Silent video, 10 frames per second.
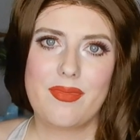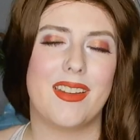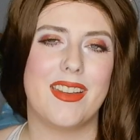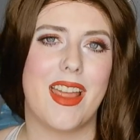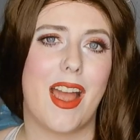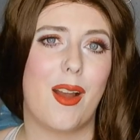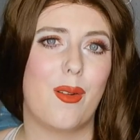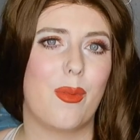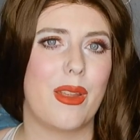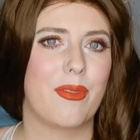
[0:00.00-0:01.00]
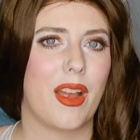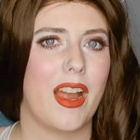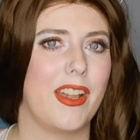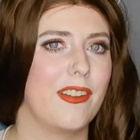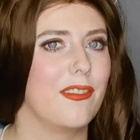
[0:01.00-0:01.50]
Now we've
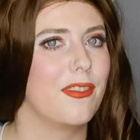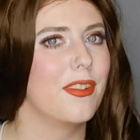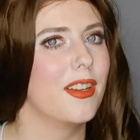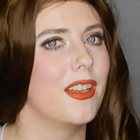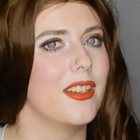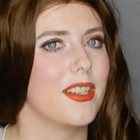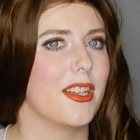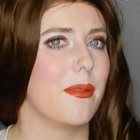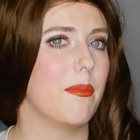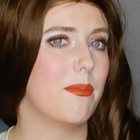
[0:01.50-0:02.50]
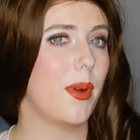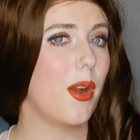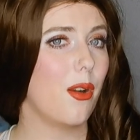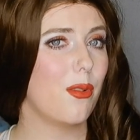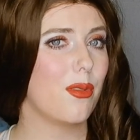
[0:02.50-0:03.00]
kind of done
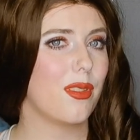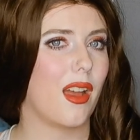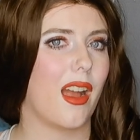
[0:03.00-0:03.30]
both.